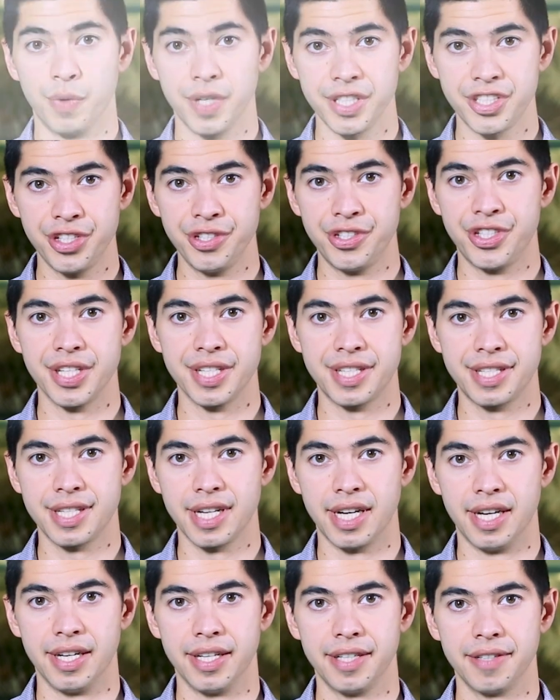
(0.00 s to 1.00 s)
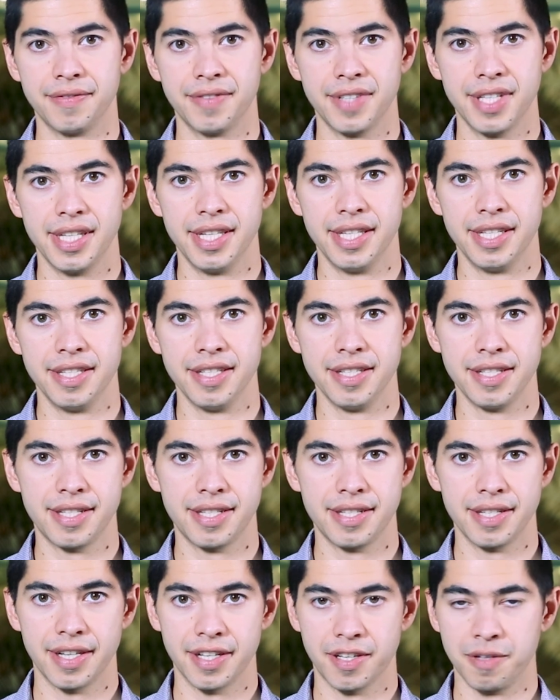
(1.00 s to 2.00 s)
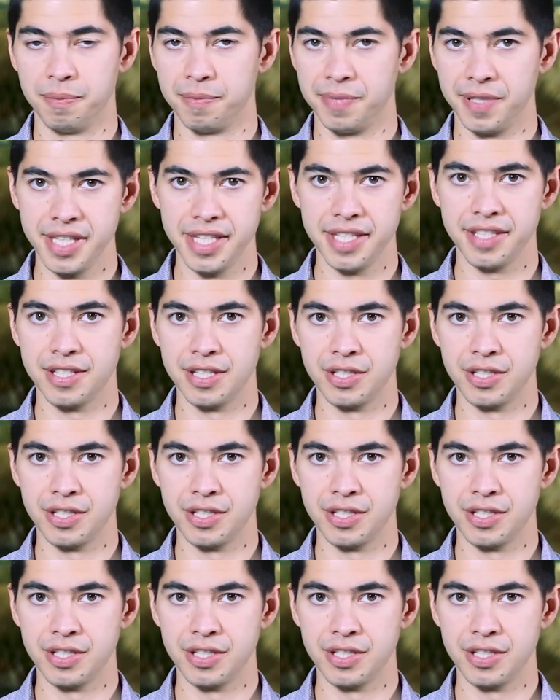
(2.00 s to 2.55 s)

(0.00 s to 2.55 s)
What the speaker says: what you just saw is a complete